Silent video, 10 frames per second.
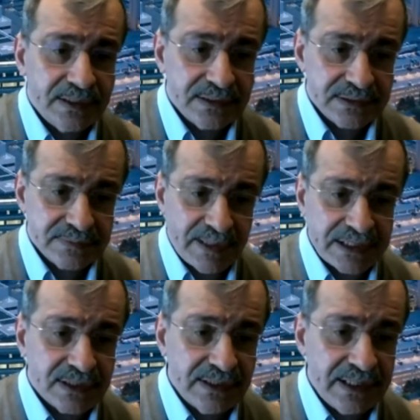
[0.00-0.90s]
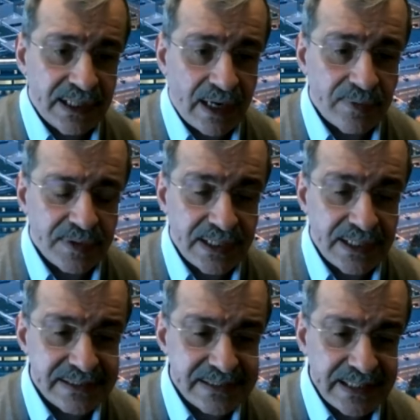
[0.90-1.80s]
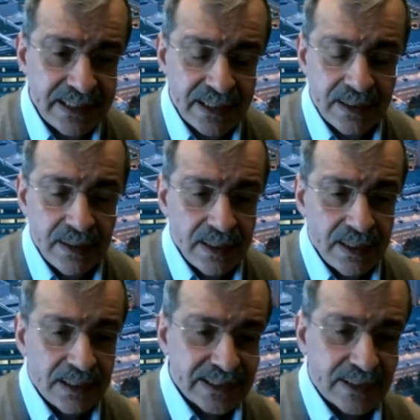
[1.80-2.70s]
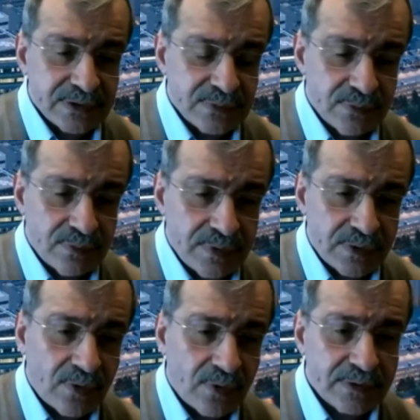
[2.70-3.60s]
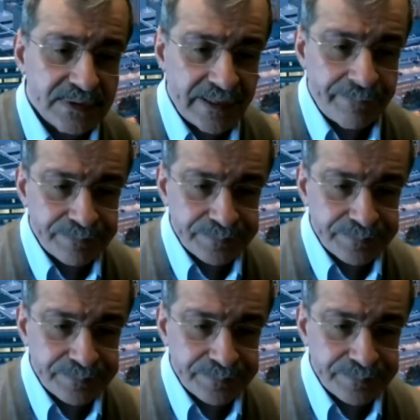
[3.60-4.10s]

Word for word: especially in our case, seeing cells, we call them